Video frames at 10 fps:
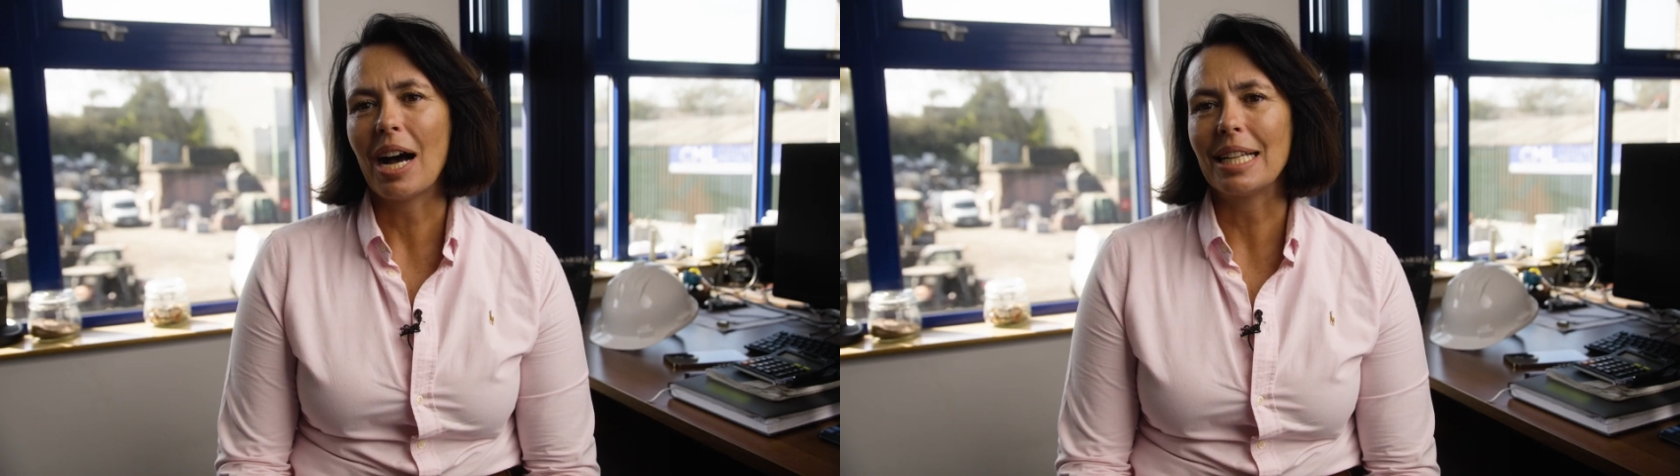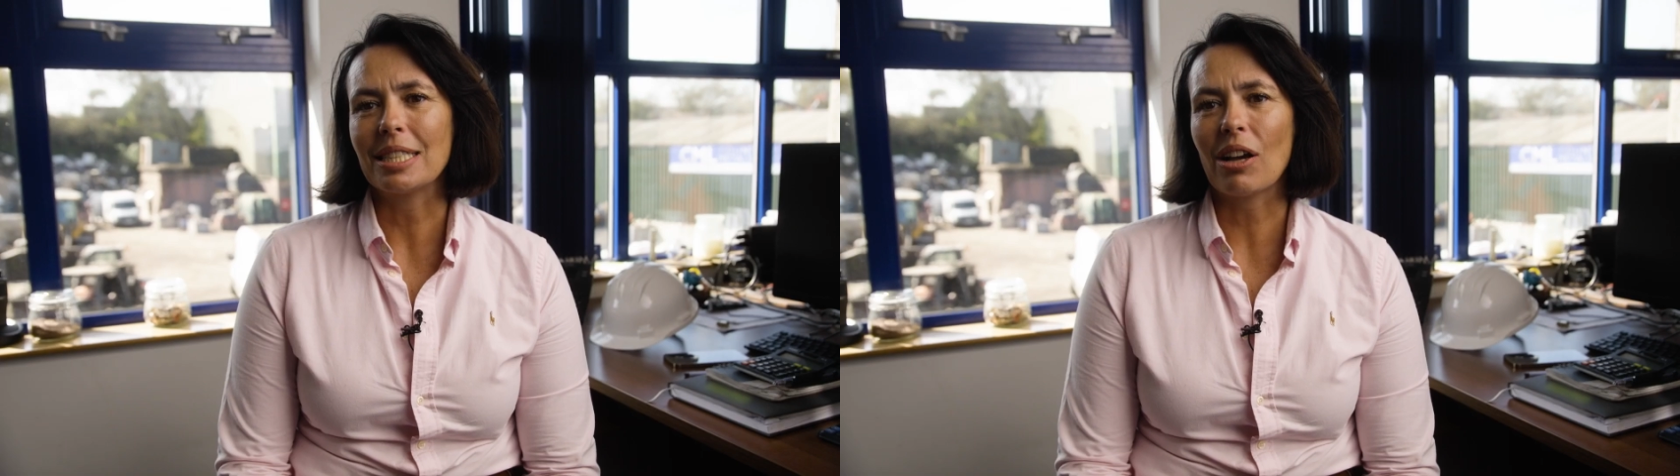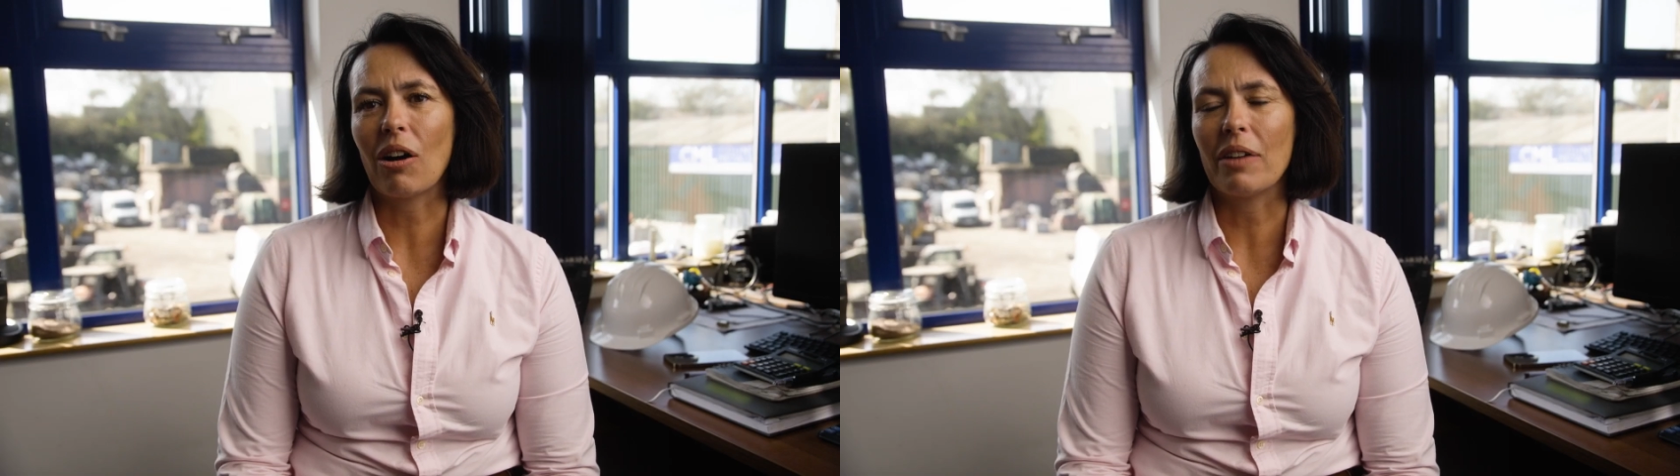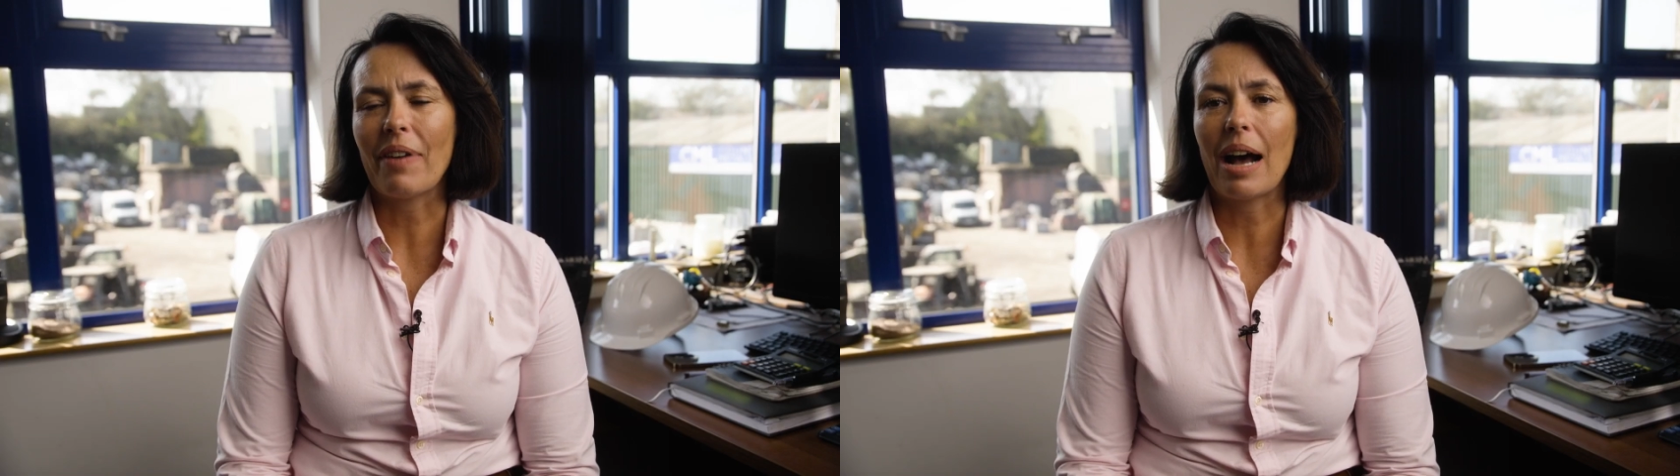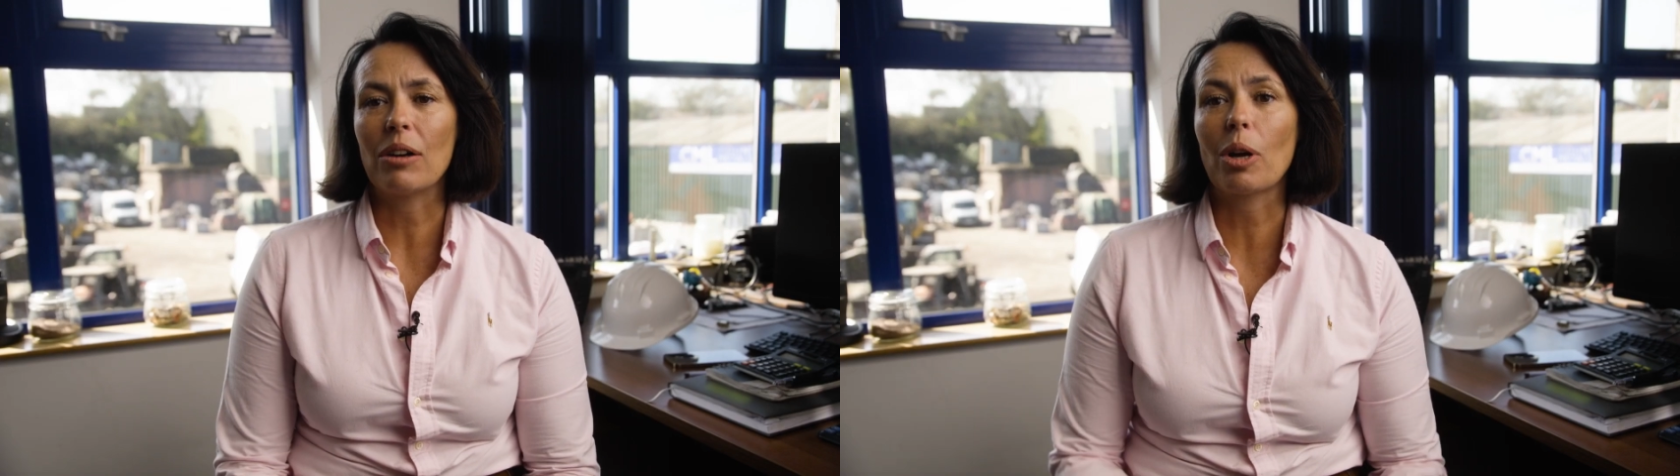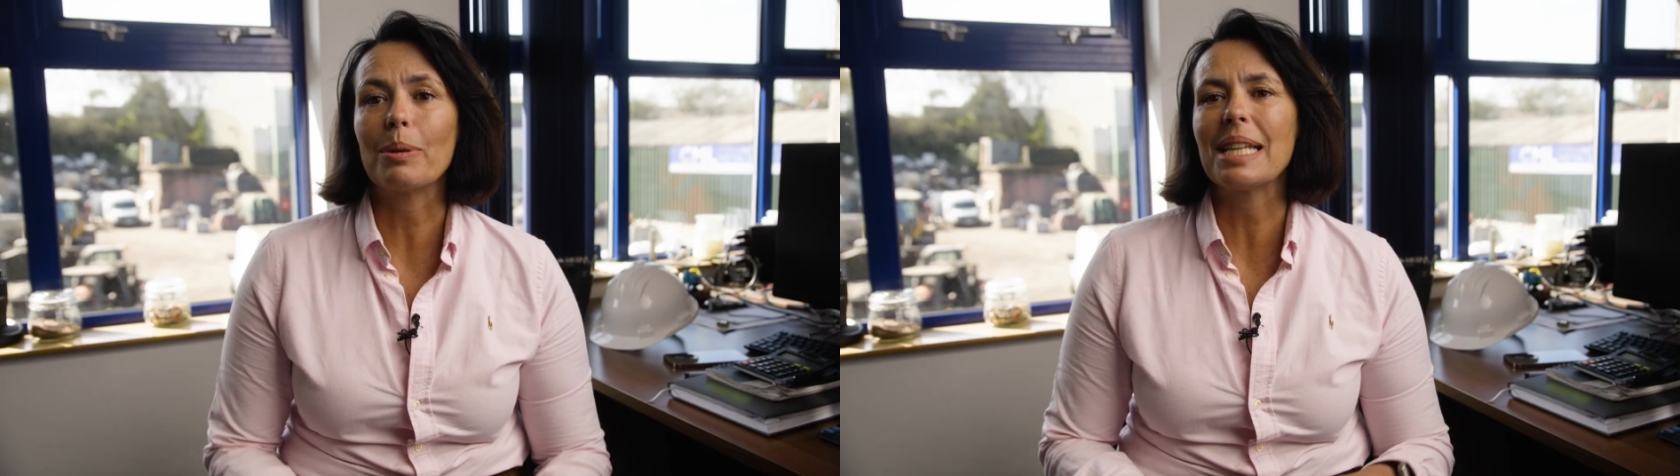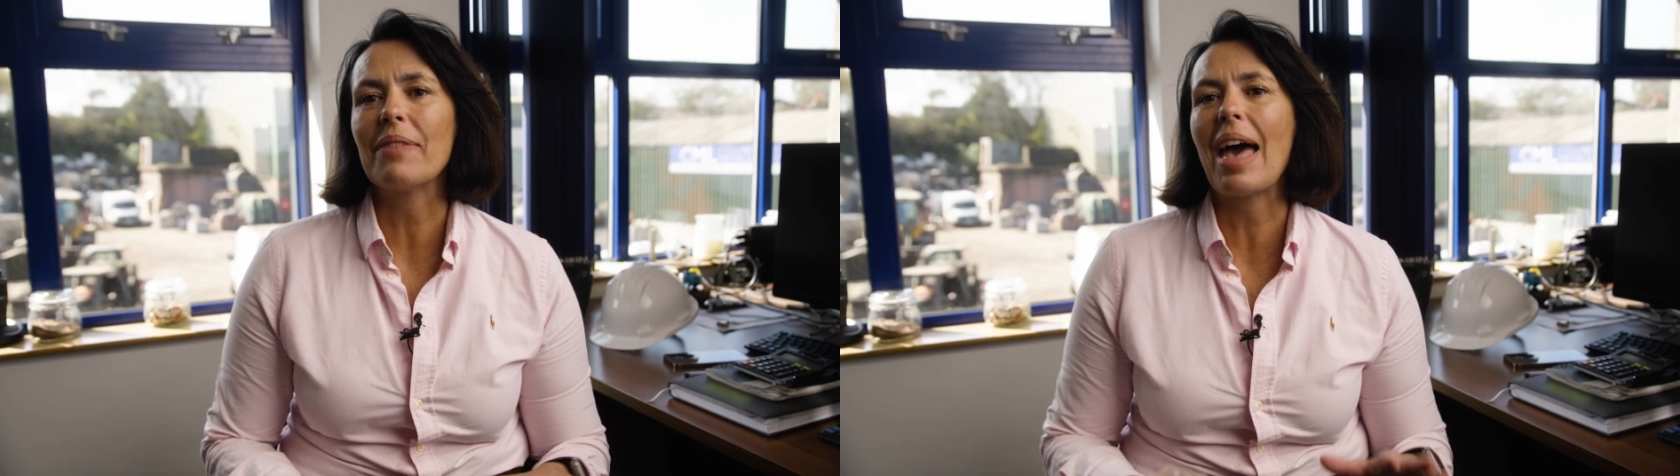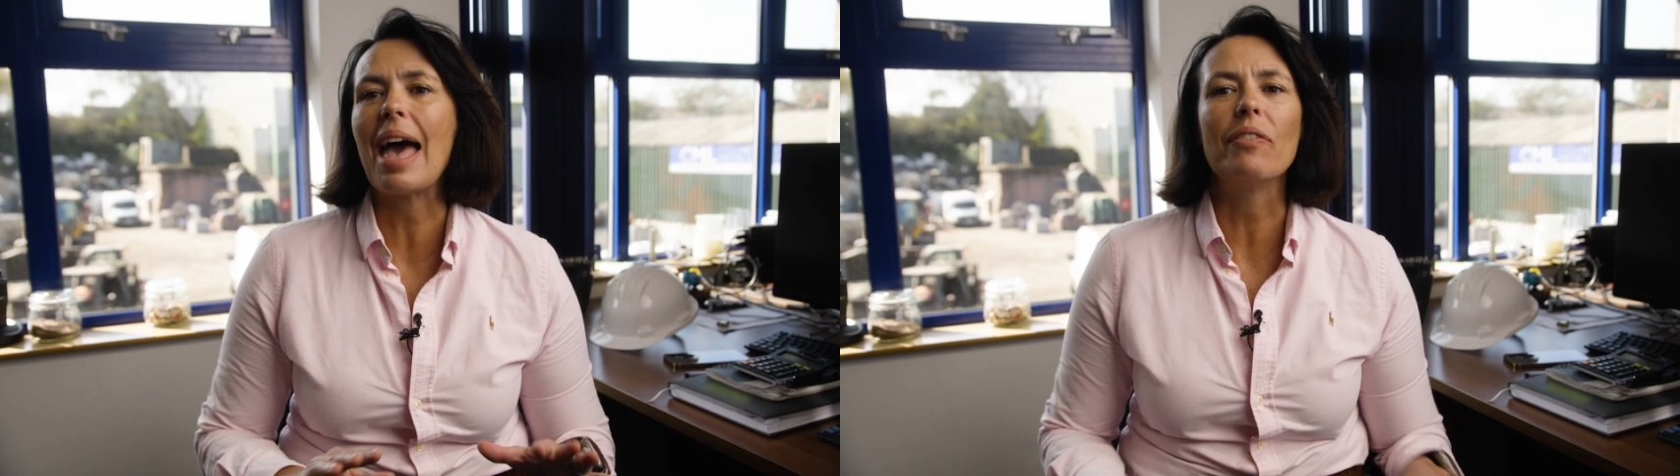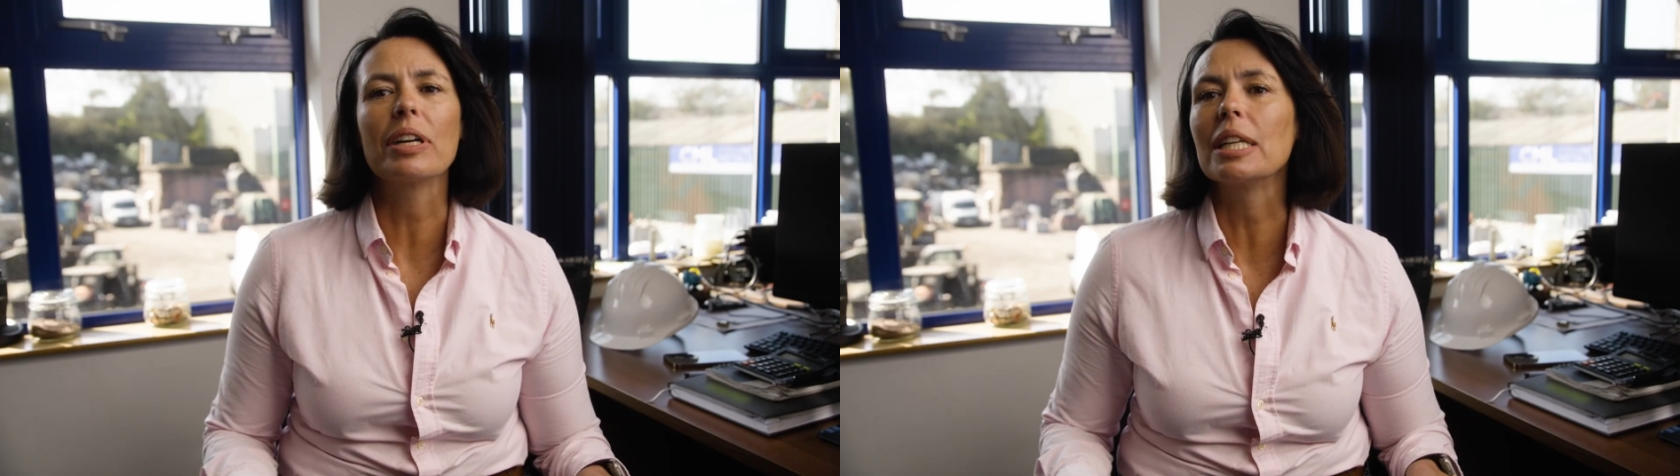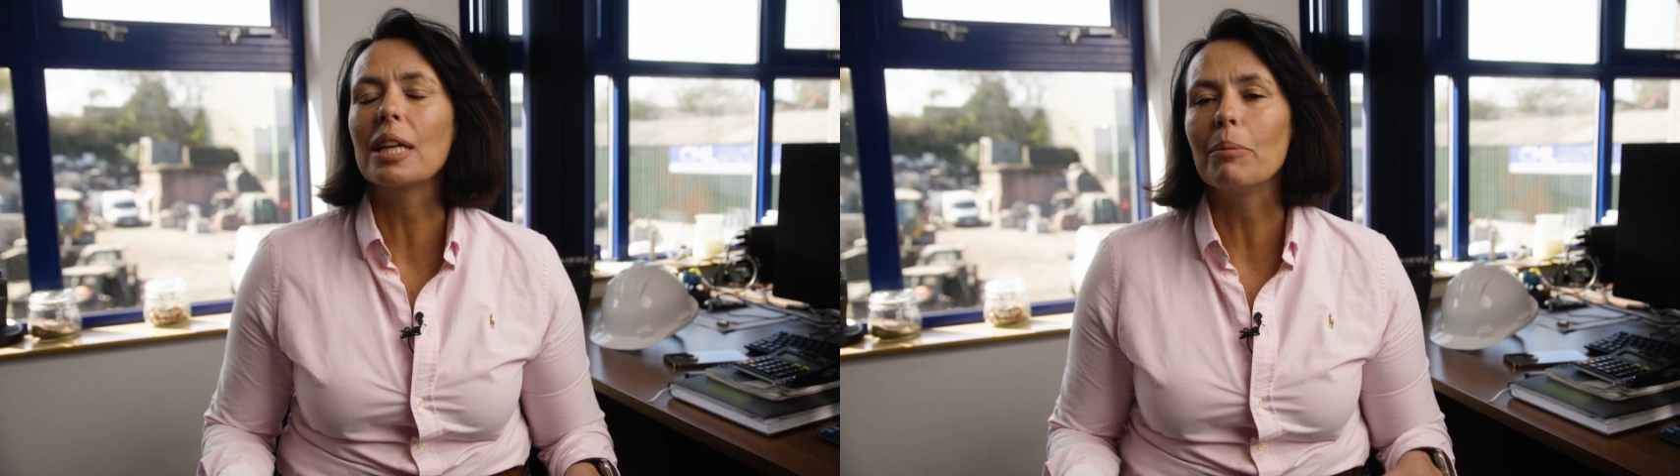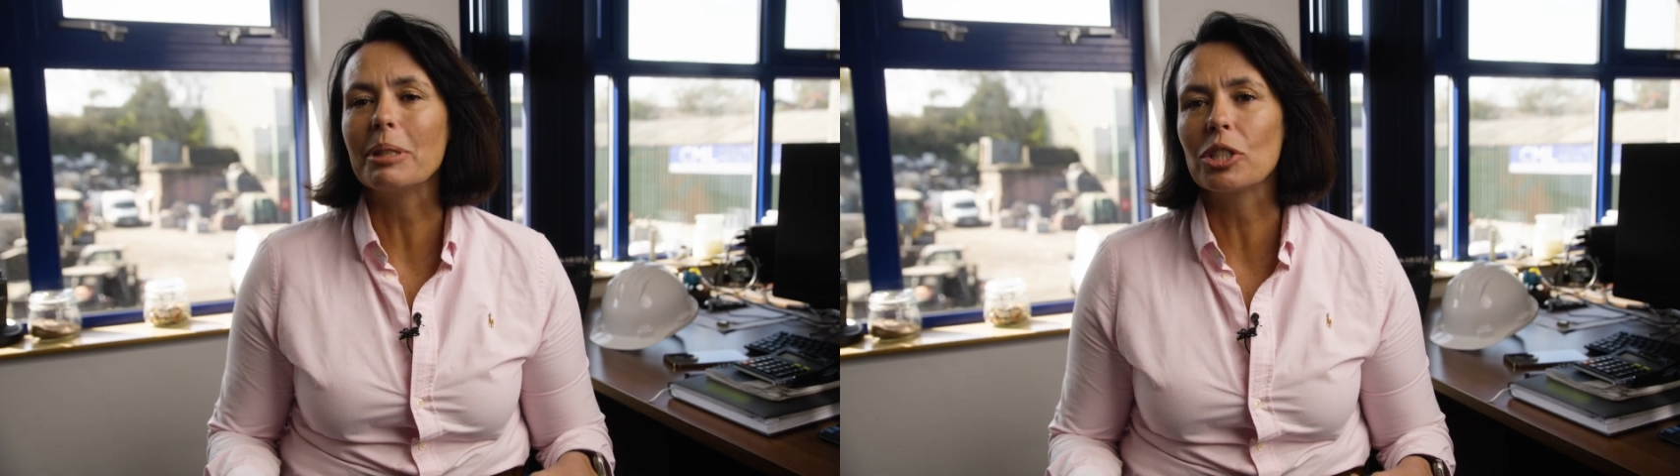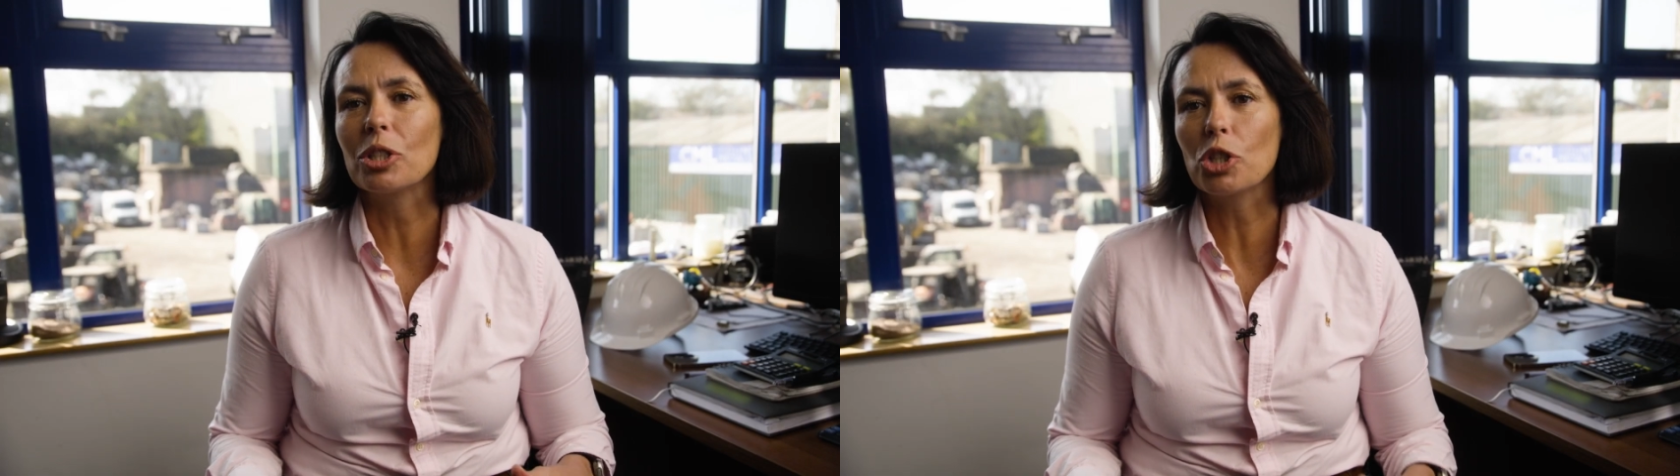and I vowed I was never ever going to come into the